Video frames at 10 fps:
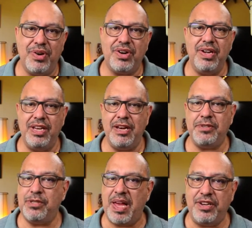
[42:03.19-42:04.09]
We're in
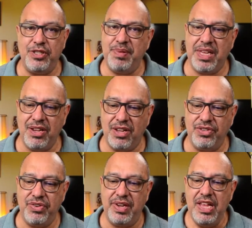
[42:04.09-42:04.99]
a Spanish-speaking
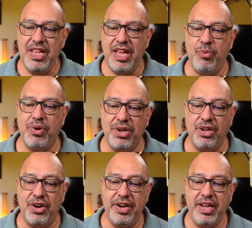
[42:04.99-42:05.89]
country, and we're
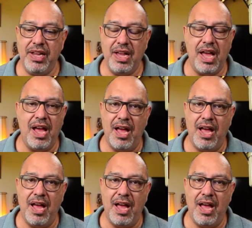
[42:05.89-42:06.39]
learning